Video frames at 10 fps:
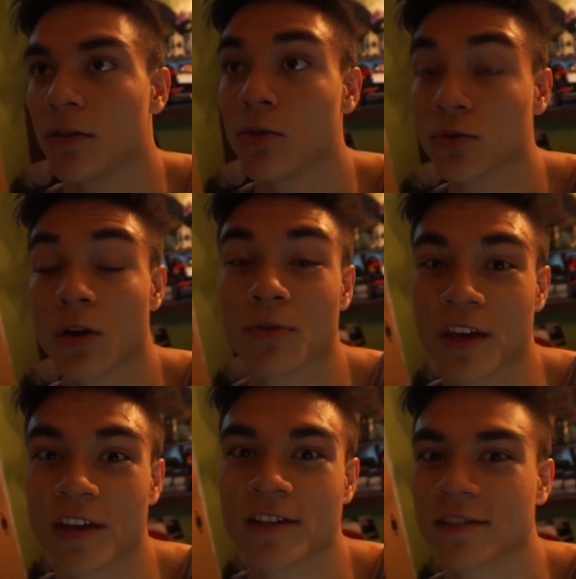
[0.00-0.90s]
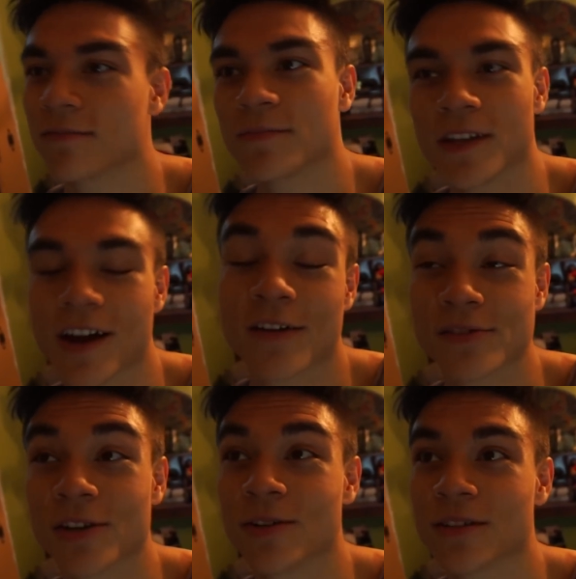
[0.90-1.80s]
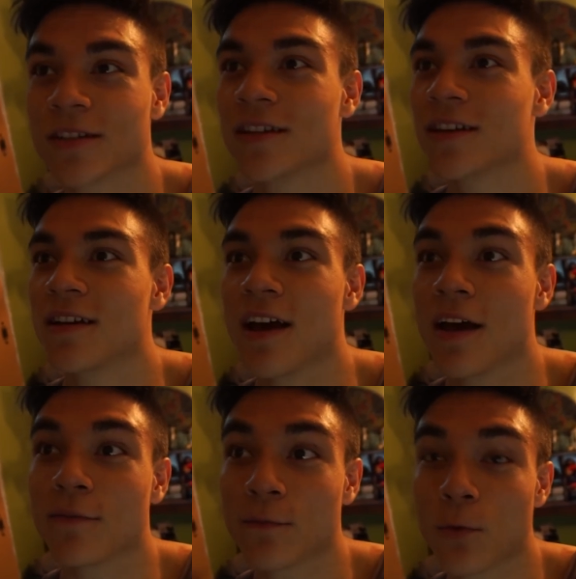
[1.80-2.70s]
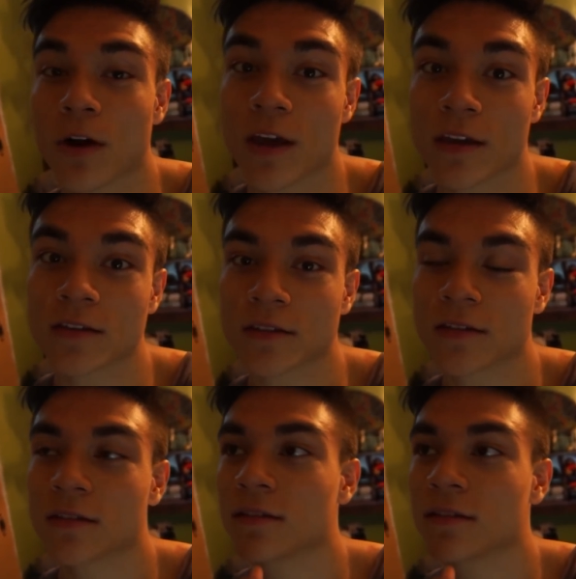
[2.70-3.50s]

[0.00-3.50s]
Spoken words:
No salt with eggs, did not have salt, and 4 eggs,